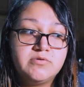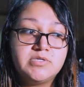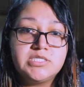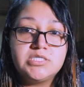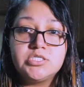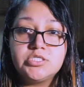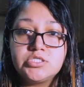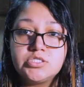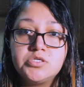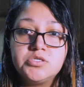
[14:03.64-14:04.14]
wanted
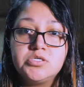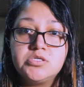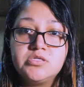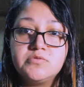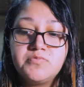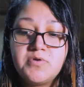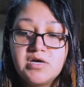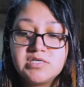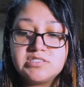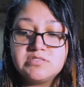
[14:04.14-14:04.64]
to show you the
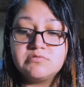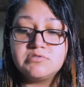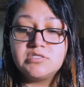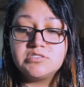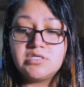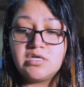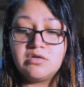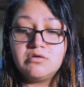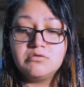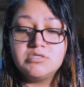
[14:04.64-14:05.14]
process,
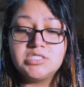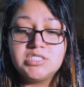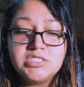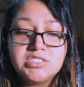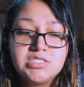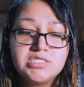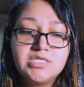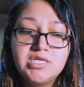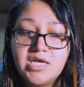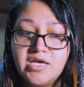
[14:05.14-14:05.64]
because I don't want
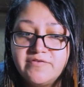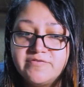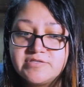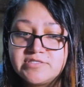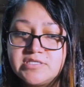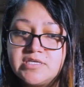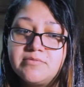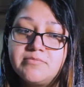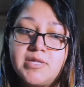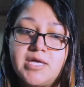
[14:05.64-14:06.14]
it to ever
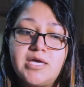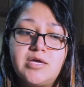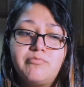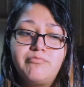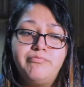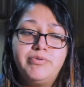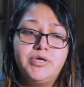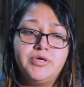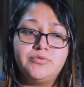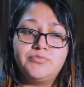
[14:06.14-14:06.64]
seem like
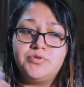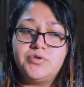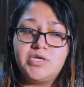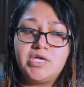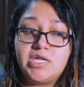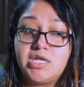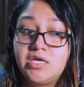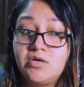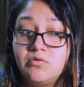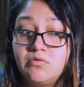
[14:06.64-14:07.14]
boom, you
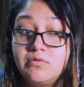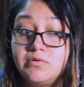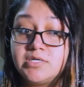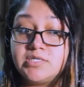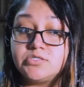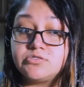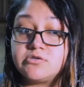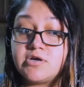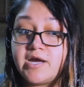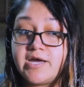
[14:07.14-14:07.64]
get it in
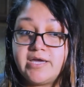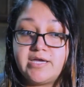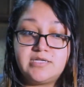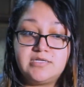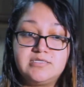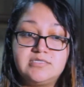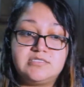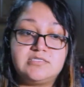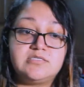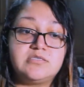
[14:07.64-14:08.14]
one try and
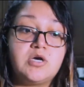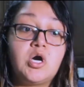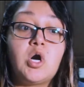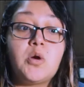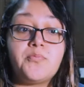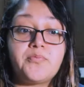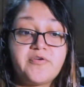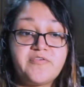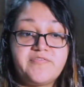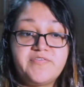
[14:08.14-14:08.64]
it's
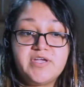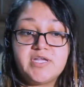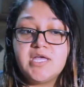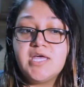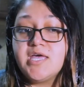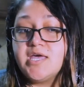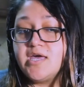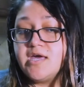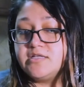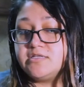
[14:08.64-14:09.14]
all perfect.
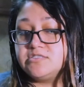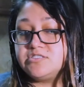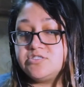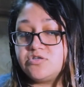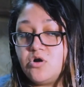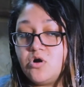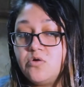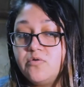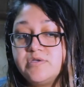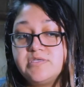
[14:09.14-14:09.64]
It
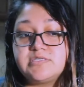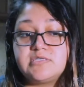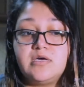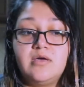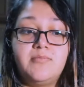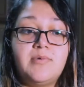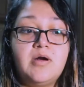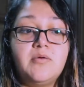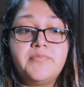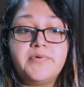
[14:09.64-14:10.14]
doesn't always
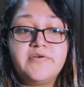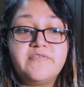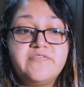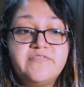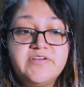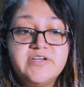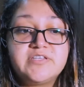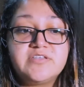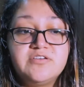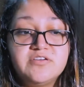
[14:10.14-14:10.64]
come out
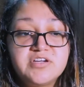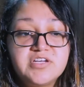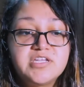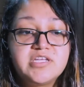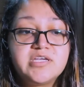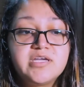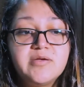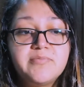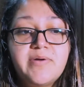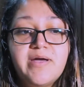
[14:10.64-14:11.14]
perfect. You're
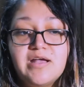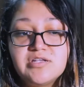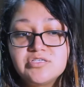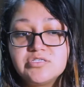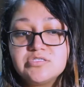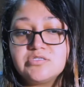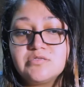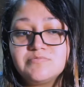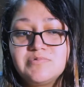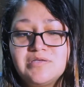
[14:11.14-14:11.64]
gonna get
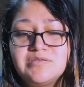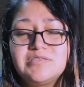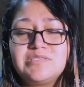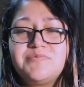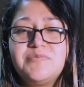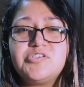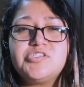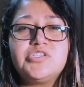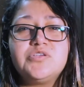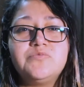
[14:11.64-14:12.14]
patches sometimes,
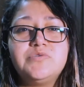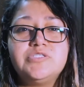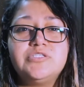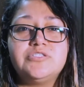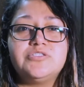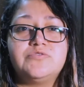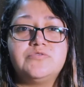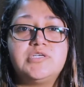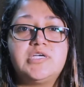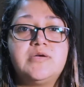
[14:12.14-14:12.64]
especially when
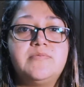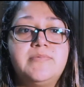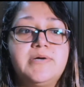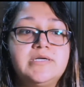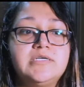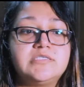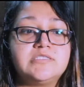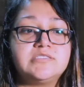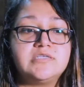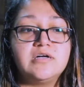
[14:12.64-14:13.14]
you're doing it
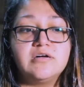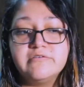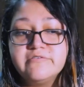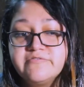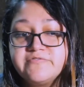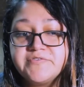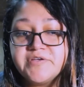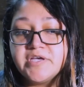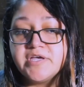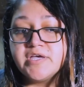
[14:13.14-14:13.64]
by yourself,
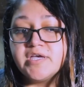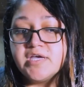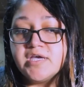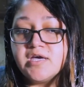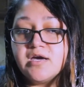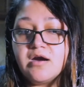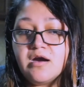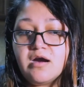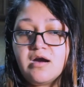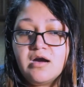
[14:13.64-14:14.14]

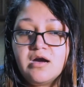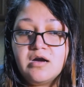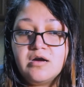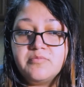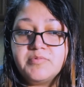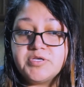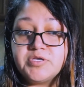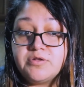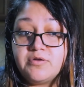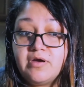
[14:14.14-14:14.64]

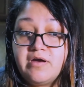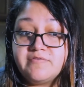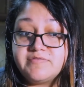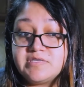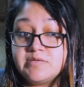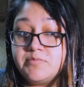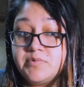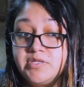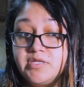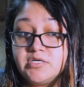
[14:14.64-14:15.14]
and you don't have
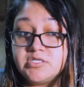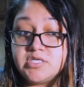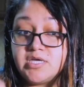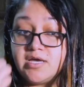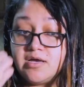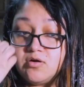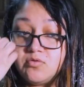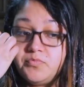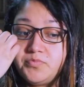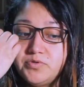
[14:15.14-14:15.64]
someone there to
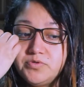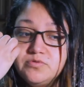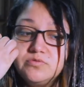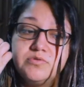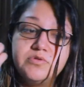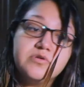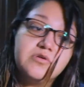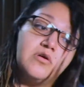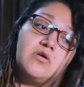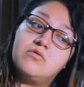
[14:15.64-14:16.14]
help you.
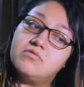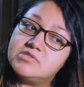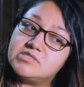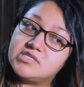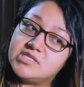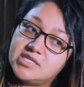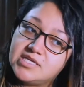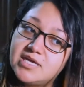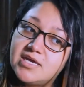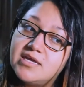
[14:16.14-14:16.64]
You're always
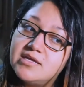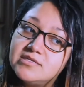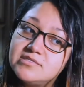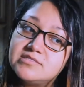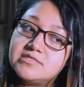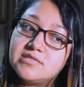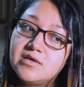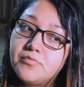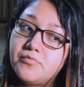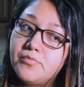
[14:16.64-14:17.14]
gonna get
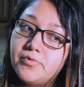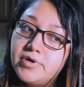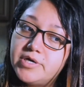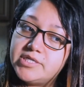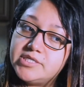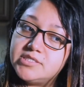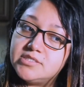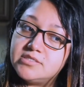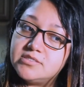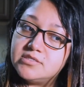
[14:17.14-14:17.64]

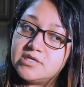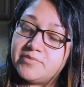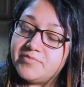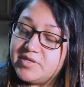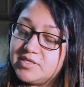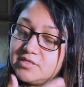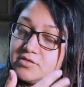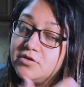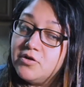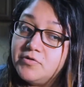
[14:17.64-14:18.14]
someone, I
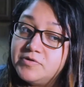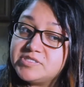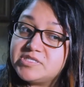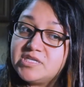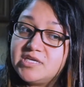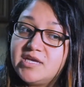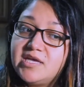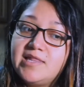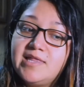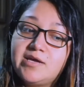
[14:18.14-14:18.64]
mean, you're always
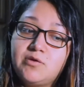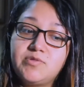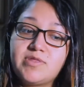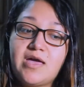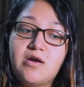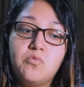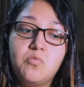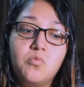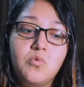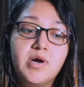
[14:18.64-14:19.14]
gonna get like
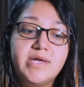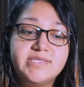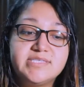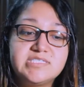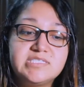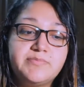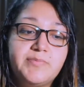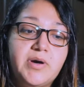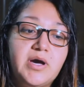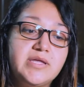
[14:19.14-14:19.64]
that one
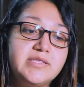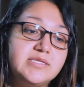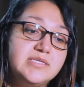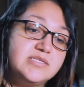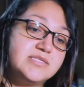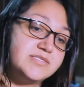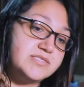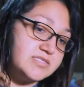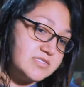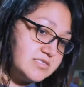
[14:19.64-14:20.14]
spot
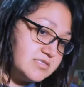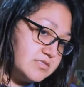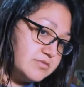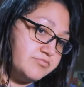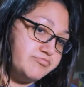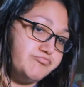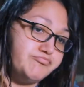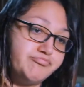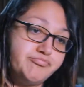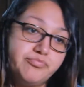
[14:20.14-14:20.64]
that's
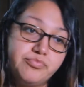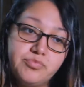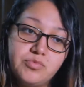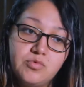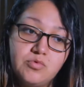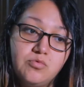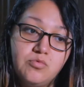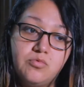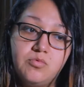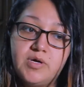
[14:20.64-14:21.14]

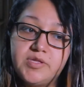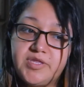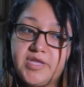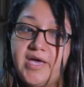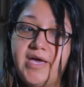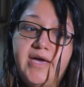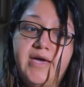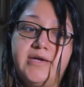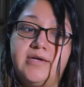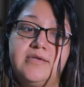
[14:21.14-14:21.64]
what the
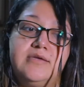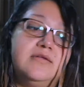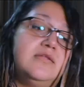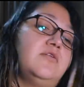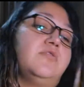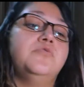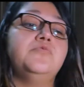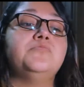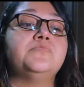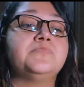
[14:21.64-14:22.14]
heck, you
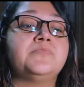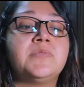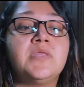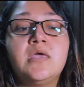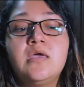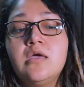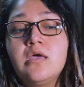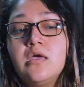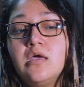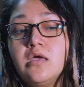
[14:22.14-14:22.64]
know.
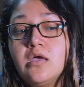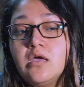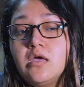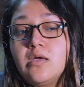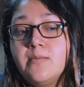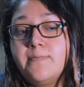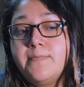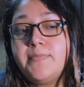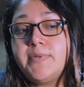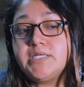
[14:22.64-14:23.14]

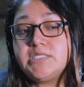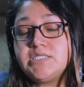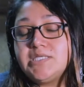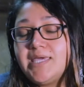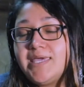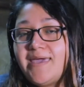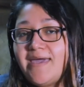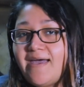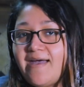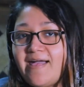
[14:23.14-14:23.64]
But
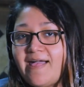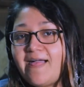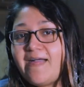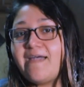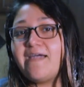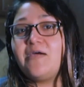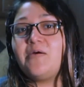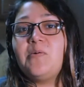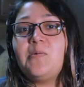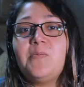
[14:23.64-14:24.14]
yeah,
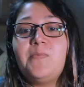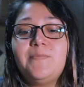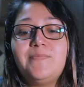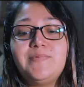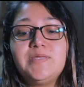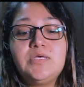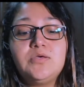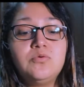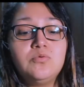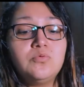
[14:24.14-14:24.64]
I hope
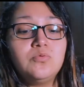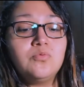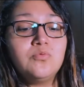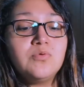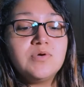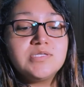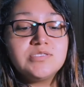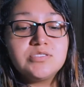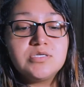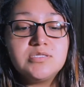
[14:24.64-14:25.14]

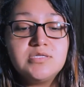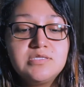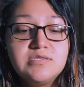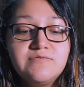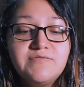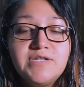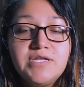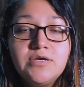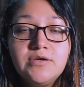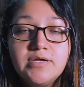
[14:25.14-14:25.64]
you enjoyed this
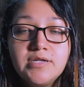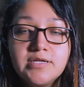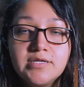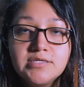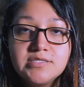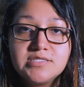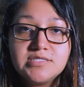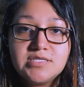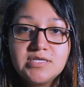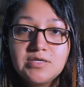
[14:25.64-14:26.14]
video, and
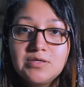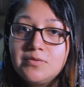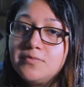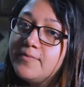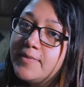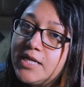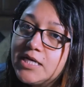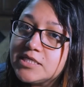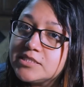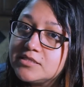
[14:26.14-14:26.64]
I'll see you
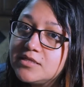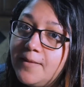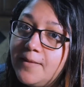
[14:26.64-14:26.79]
in the next